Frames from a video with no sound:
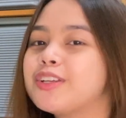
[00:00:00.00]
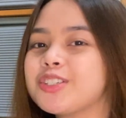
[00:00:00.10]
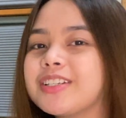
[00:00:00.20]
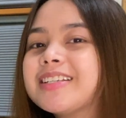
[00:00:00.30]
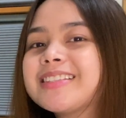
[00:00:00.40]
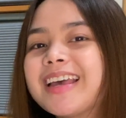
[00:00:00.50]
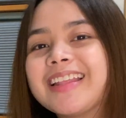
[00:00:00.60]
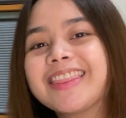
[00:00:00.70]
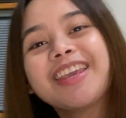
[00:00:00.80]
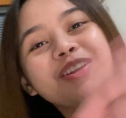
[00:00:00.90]
this,
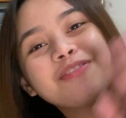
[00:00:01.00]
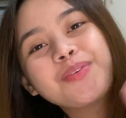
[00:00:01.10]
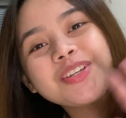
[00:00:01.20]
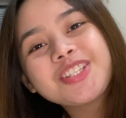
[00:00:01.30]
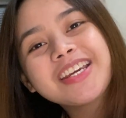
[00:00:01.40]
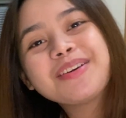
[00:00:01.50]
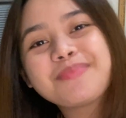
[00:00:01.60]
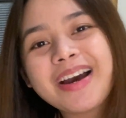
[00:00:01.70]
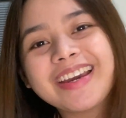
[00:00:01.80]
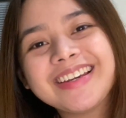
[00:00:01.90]
and thank you for watching.
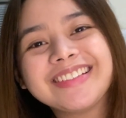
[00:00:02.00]
Bye!